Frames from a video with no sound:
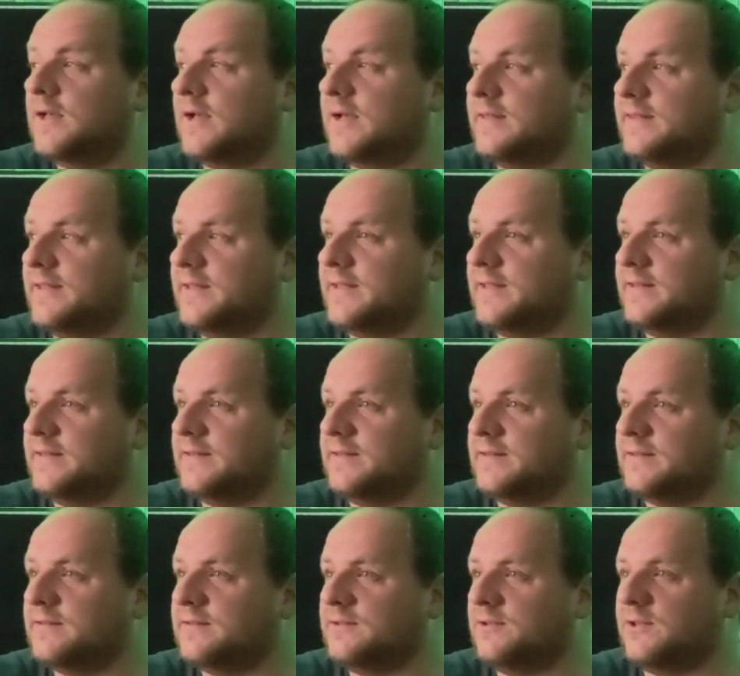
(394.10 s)
and
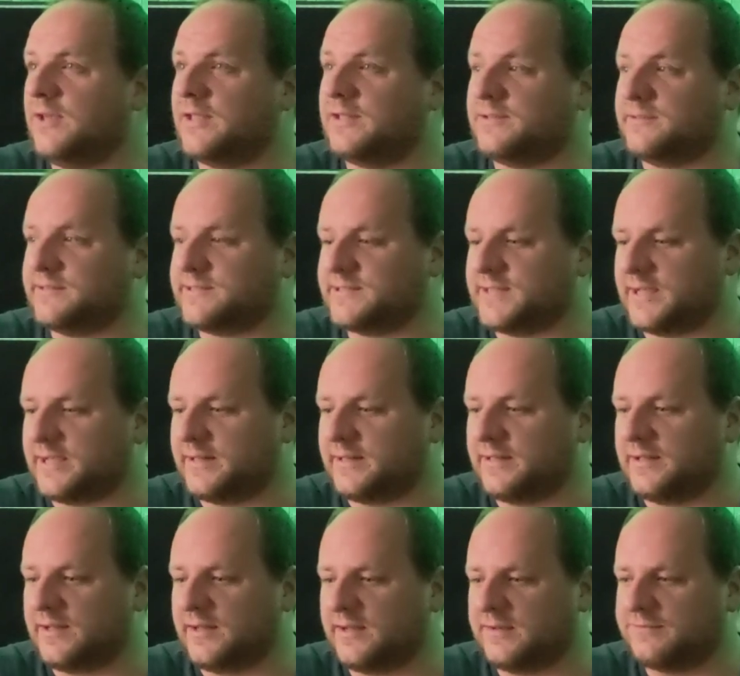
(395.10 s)
then you get to the
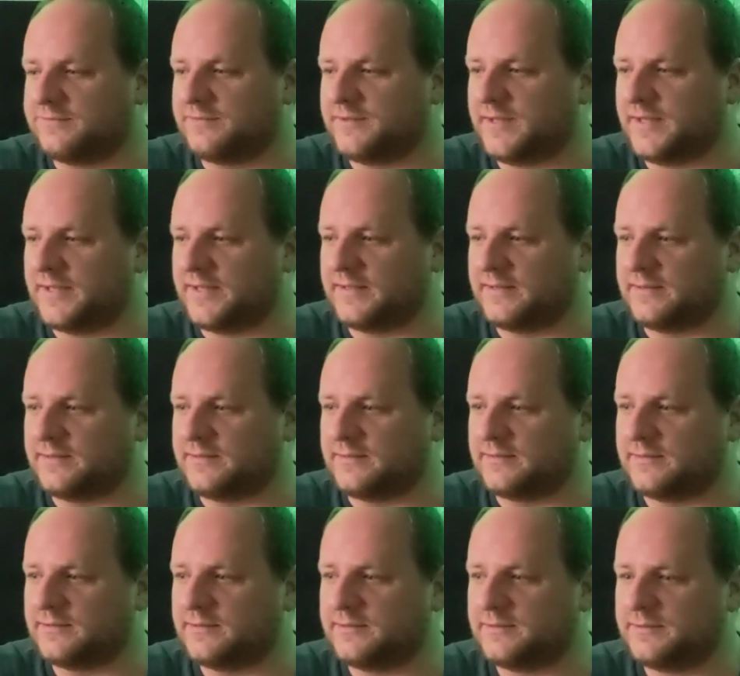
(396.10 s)
second half,
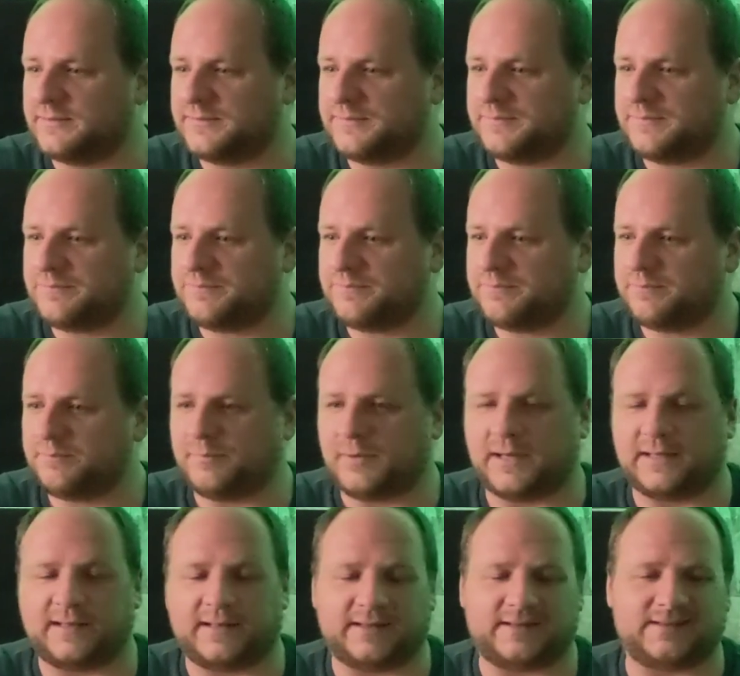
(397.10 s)
and
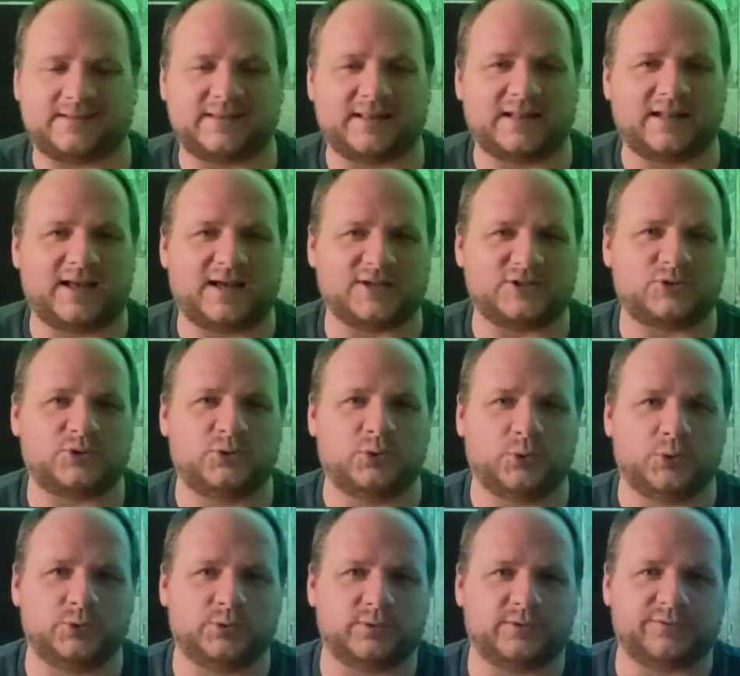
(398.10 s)
by like the last
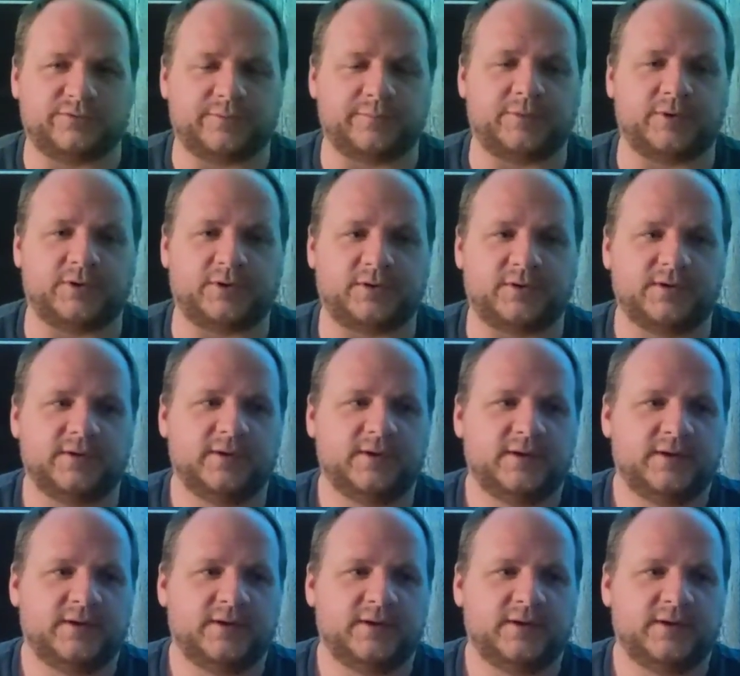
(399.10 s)
quarter of the book,